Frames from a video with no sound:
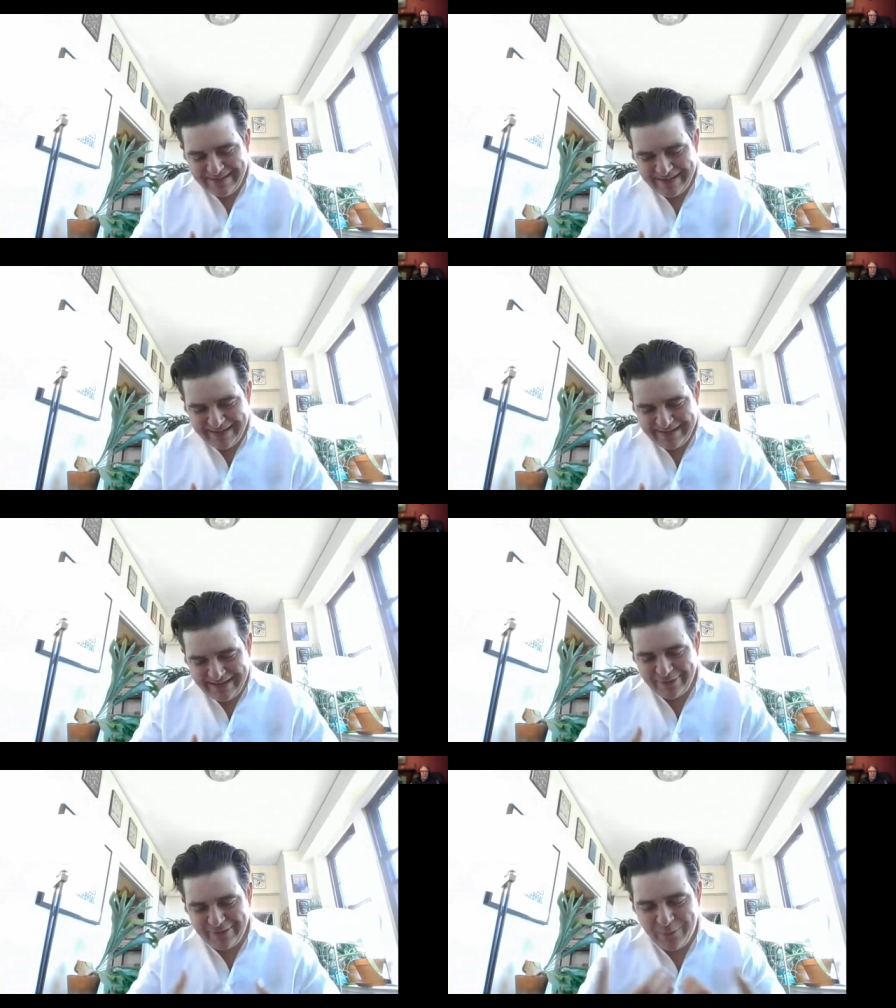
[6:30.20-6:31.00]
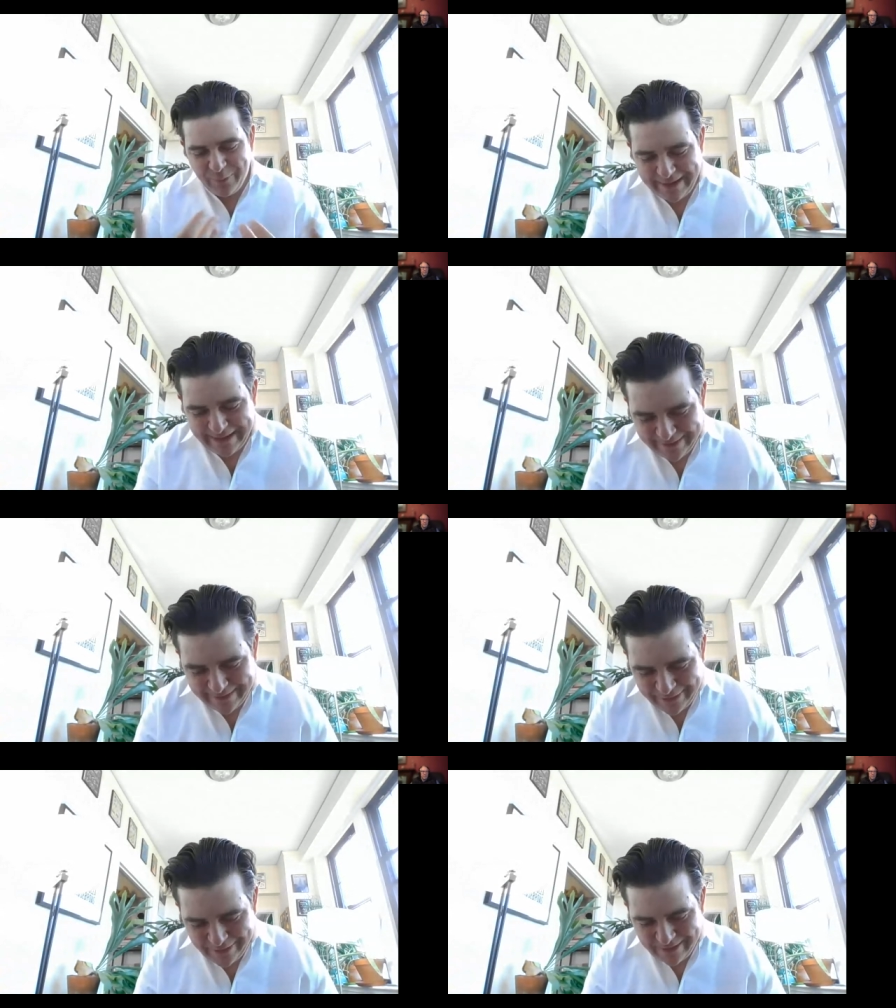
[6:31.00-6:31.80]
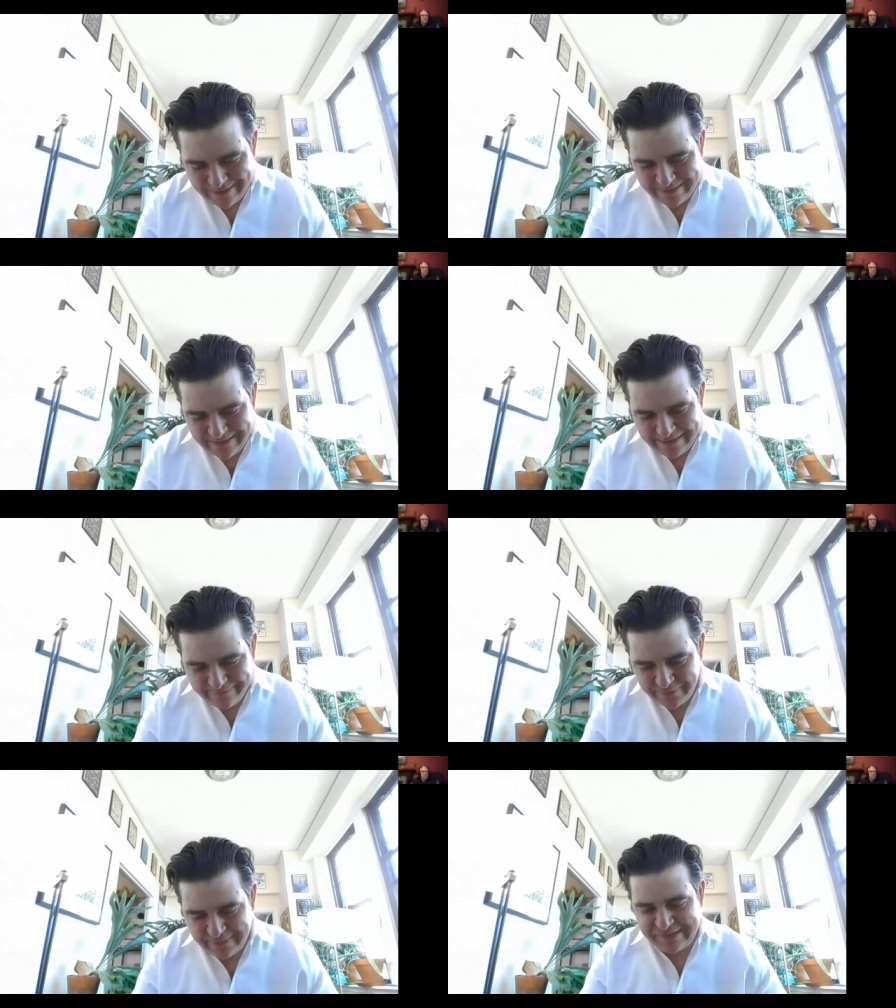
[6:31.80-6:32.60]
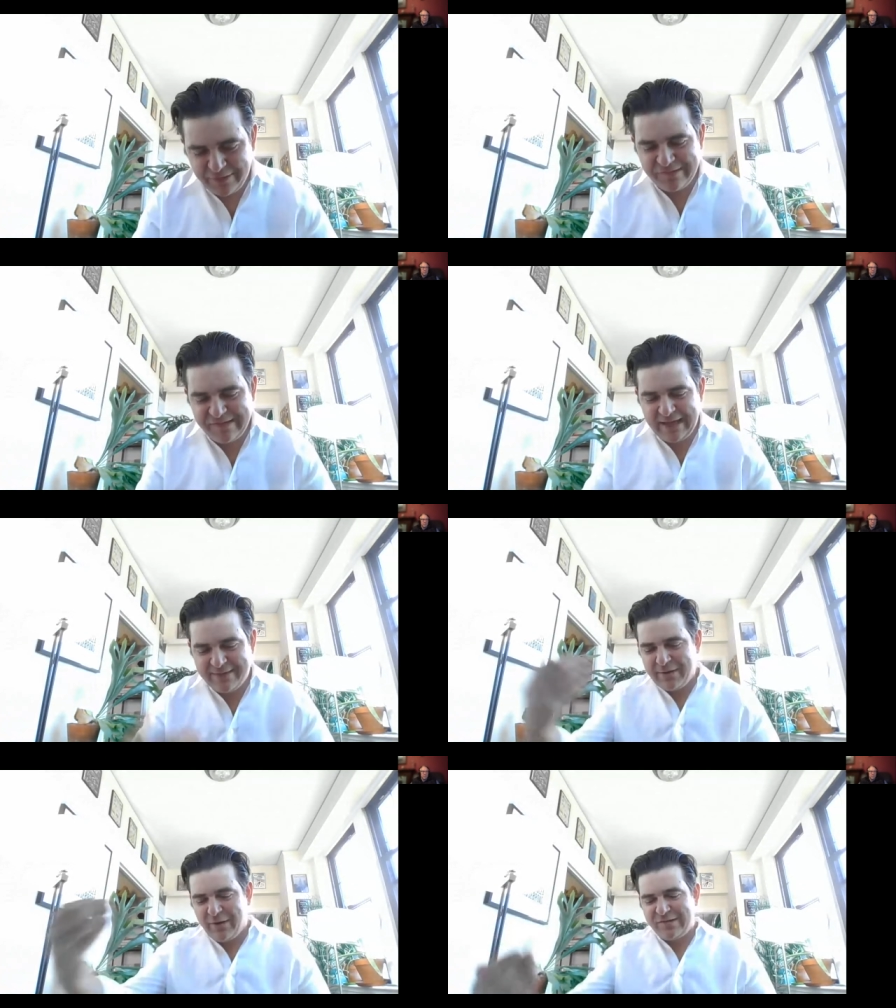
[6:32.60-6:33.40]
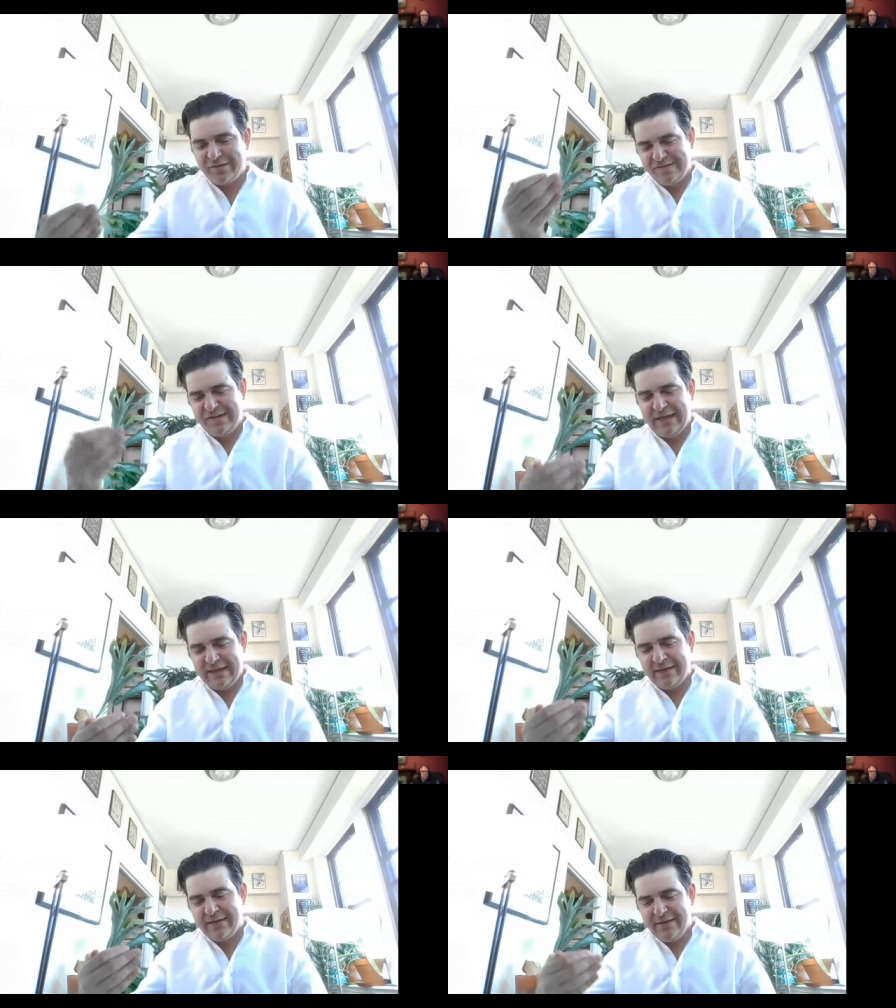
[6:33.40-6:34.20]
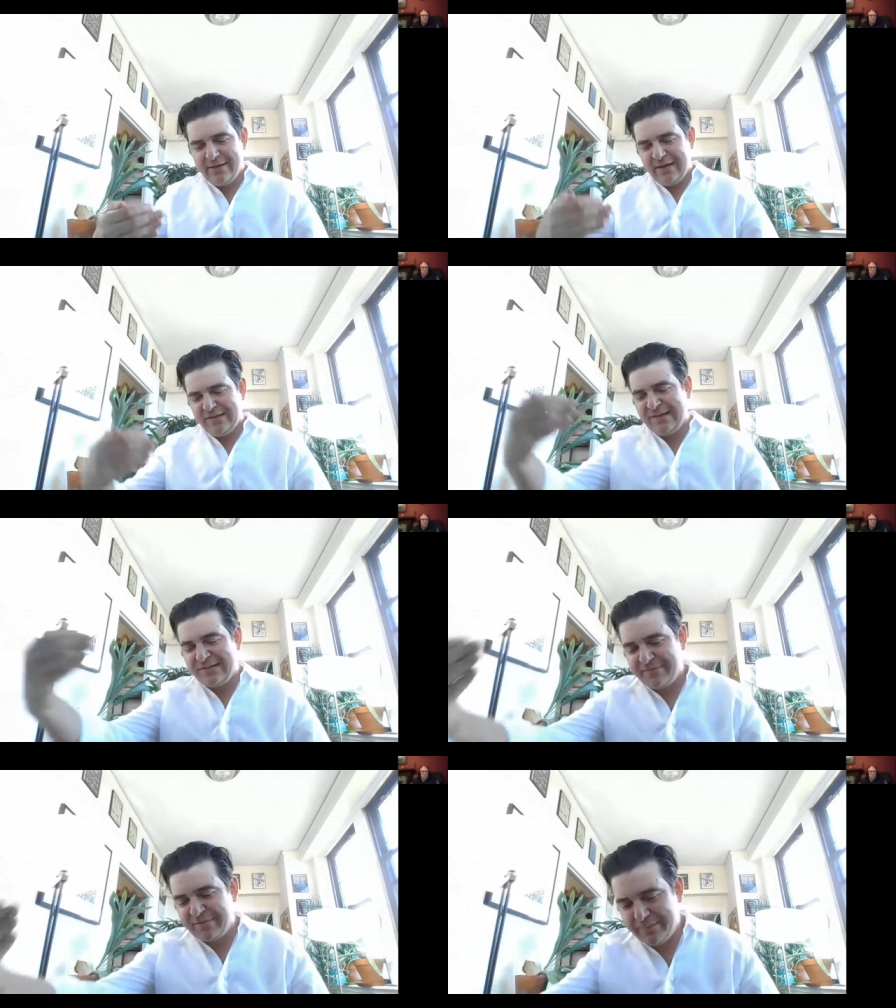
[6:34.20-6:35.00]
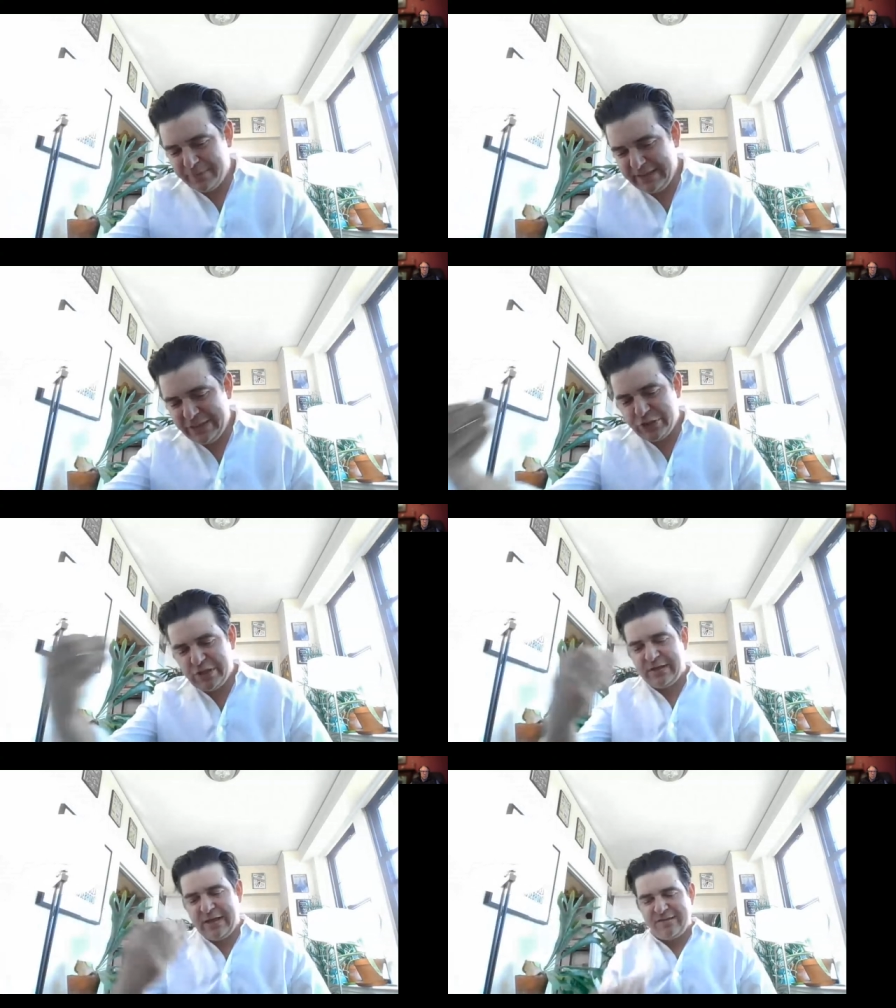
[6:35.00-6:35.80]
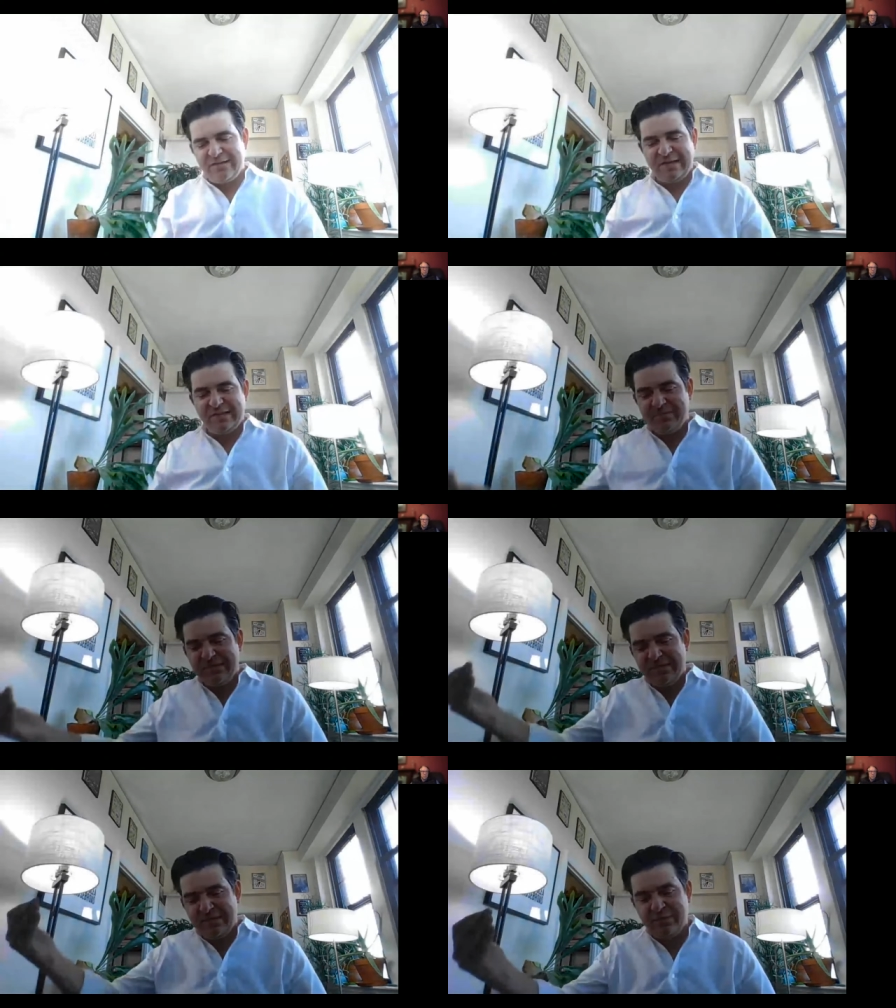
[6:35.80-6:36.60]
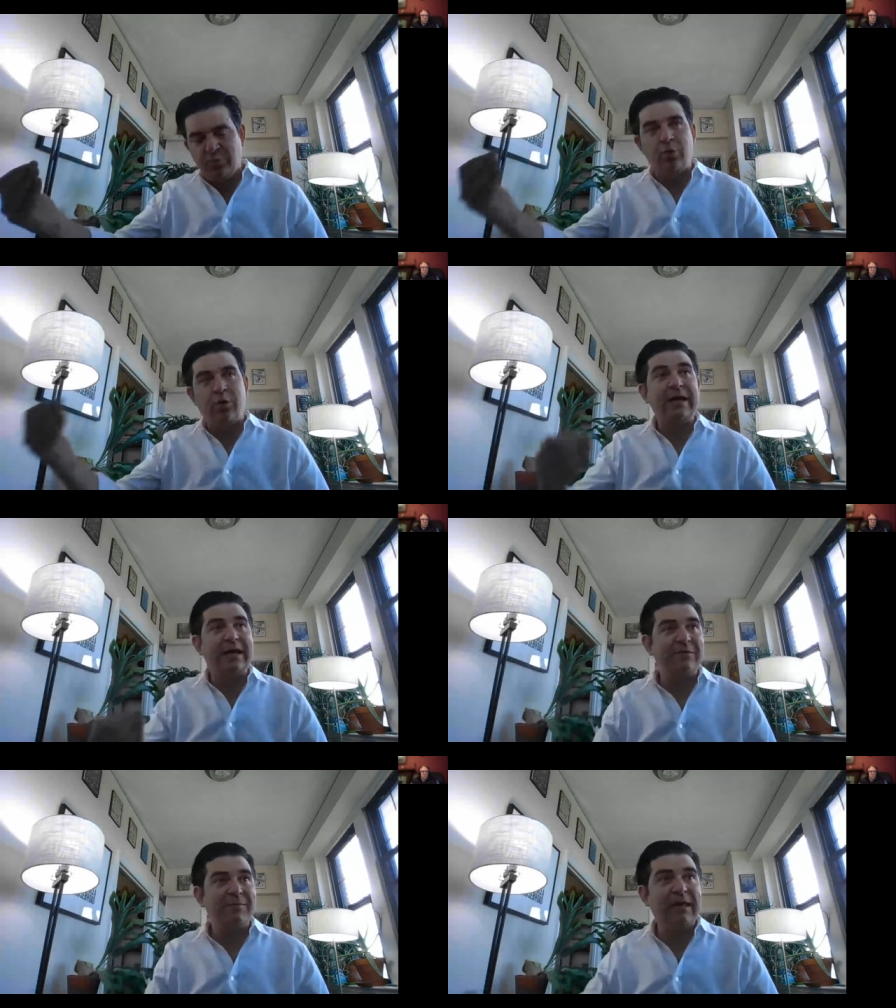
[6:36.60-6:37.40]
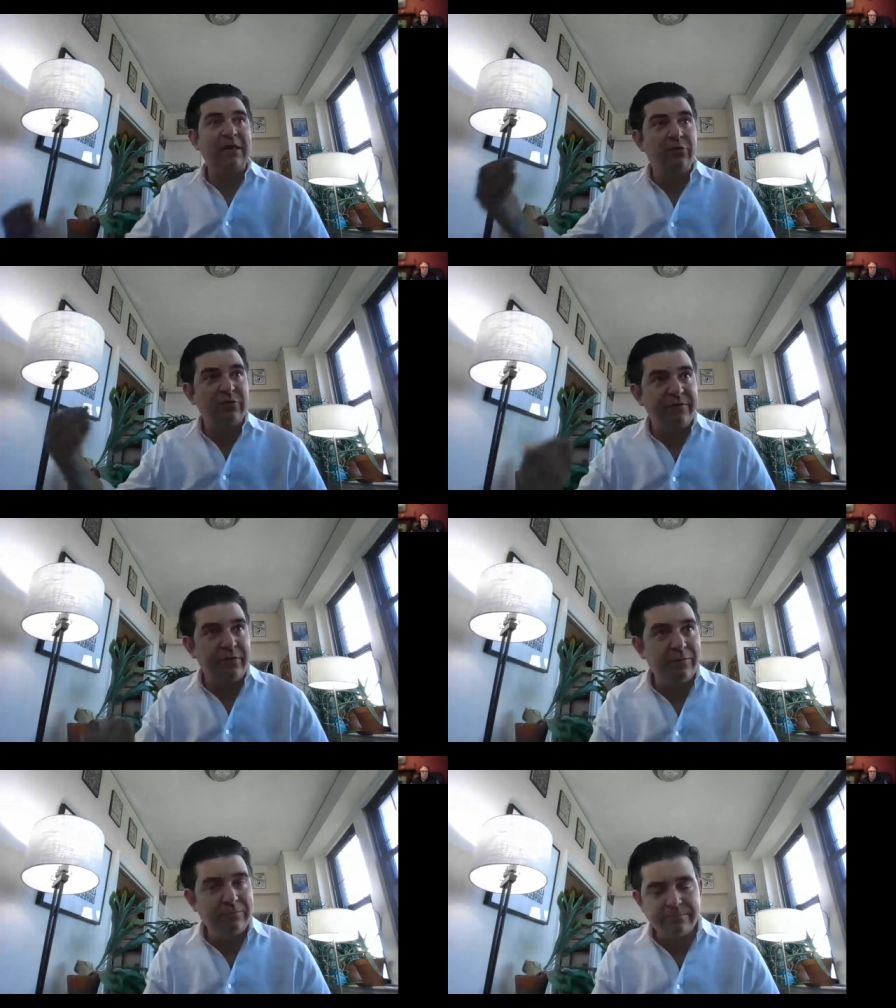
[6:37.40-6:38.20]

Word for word: uh, not only working on it hard uh, for its own sake, but also seeing a sense of completion in the sense of it, of it working, of it being useful.